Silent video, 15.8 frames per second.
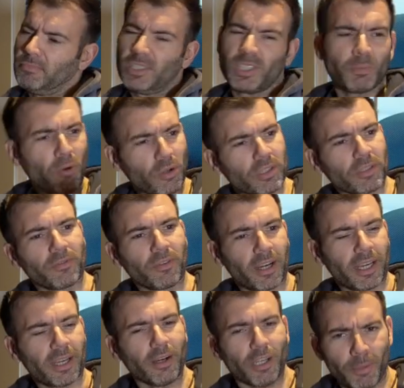
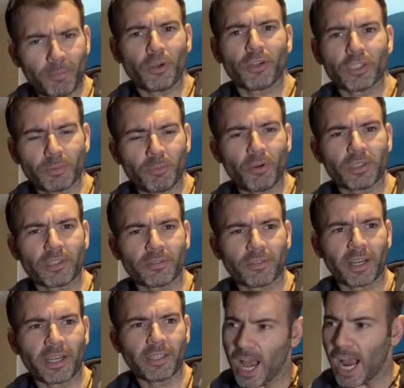Spotify. I'm going to put on
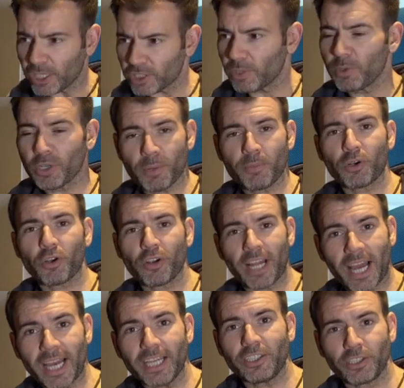Spotify. Actually, we're going to put
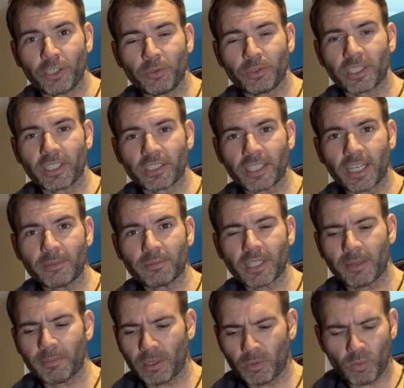on iTunes at the same
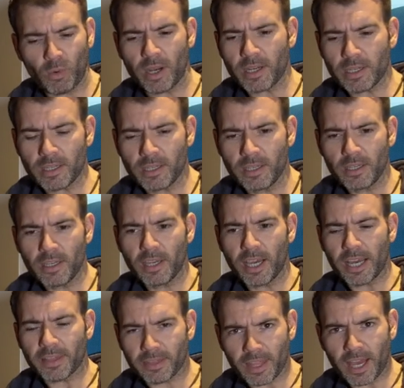time. Like, why
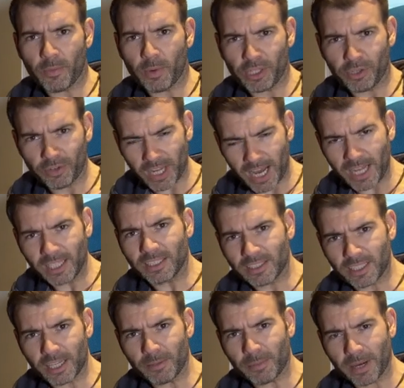when you're an
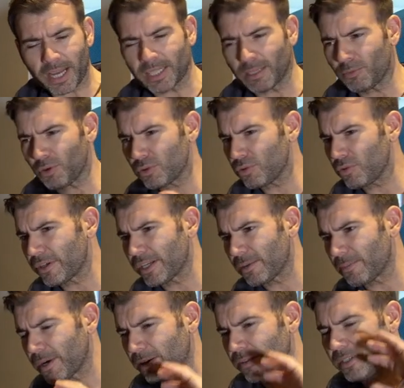unsigned band, I'm not talking
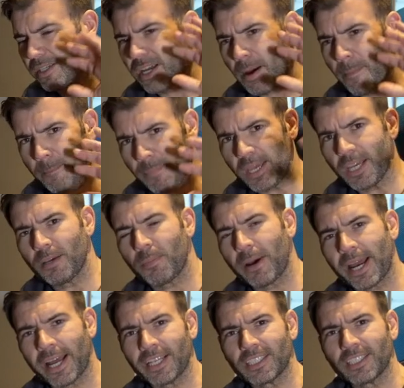about a big
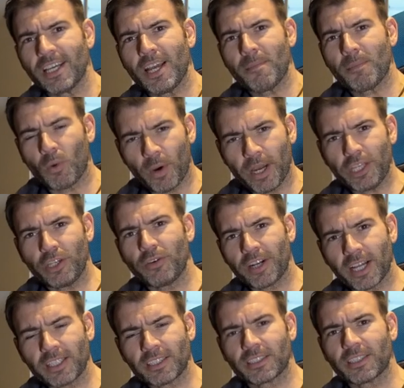band, but when you're
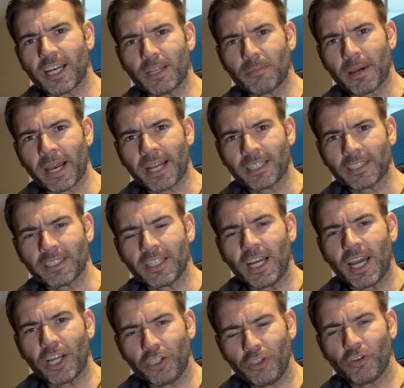an unsigned band
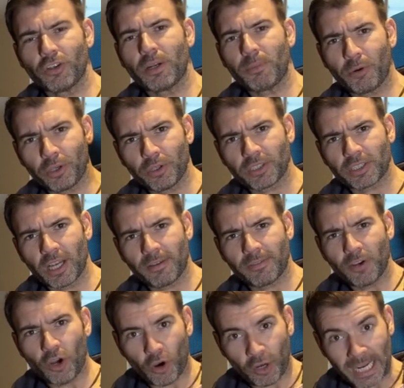and you're going to put your
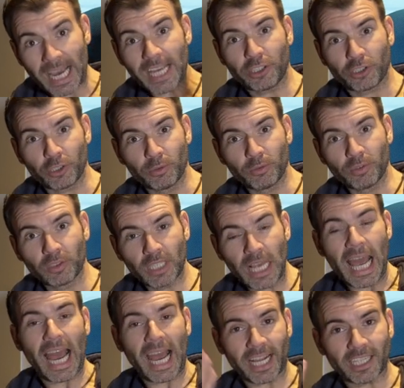stuff on iTunes
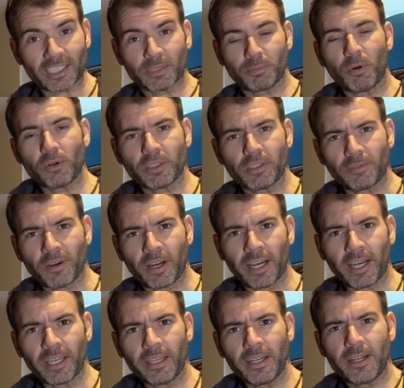and
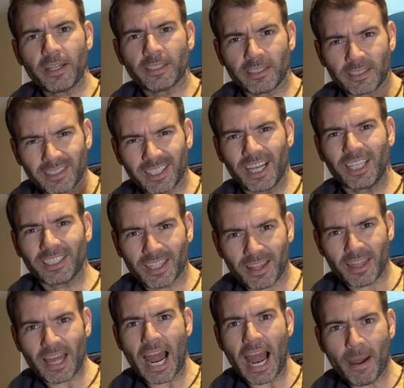Spotify, does
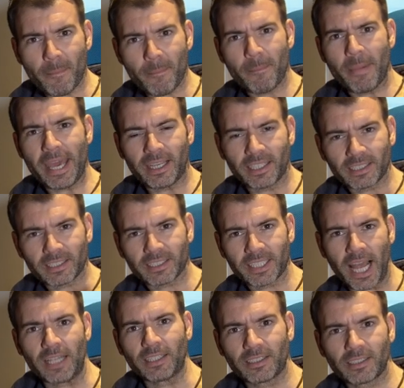that make
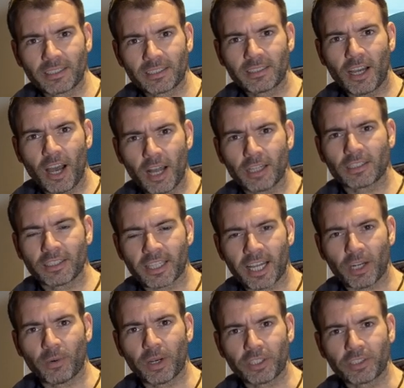sense? Answer
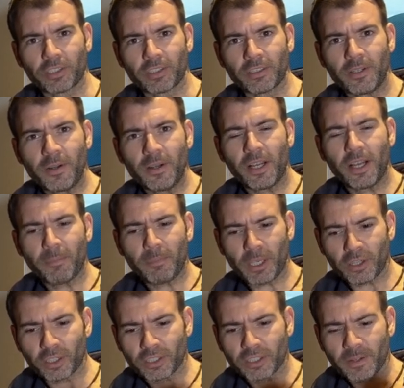that question.
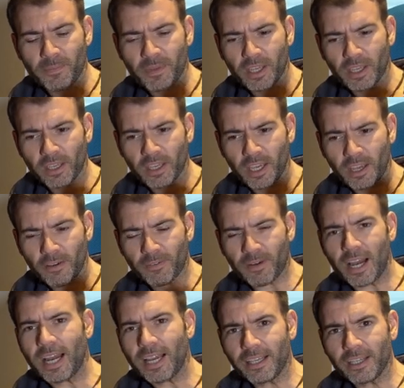Because if
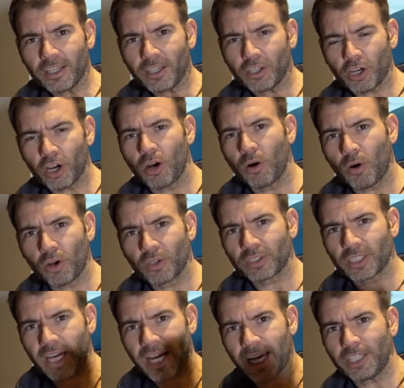I can go
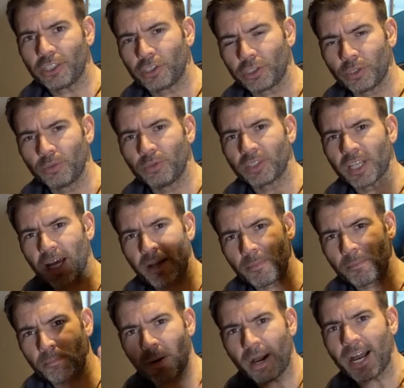onto iTunes
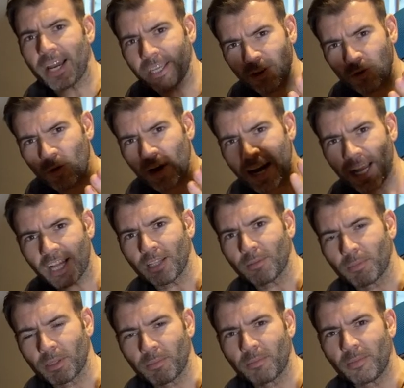and buy your
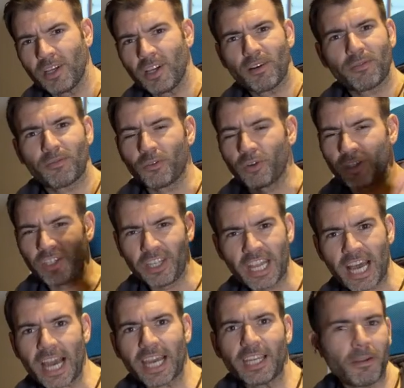album for
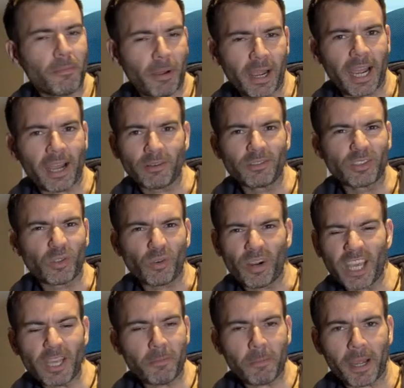nine pounds or
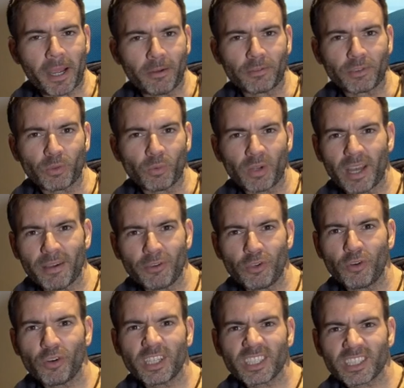eight pounds or whatever
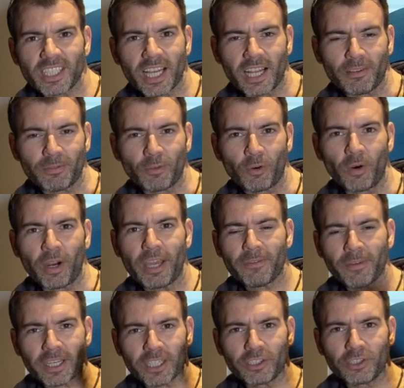you're going to sell it for,
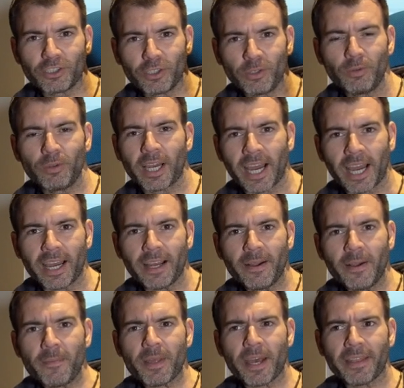if I can do that,
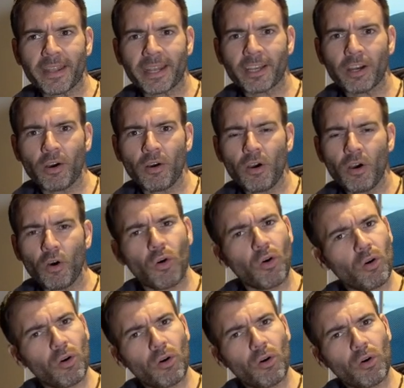and then I go,
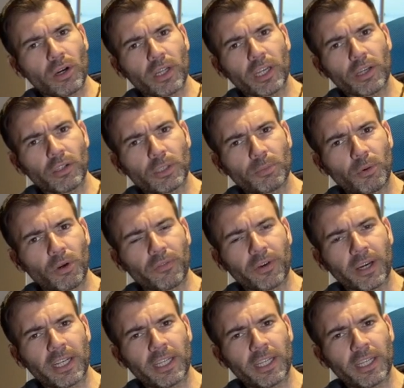or, oh, or can I go to Spotify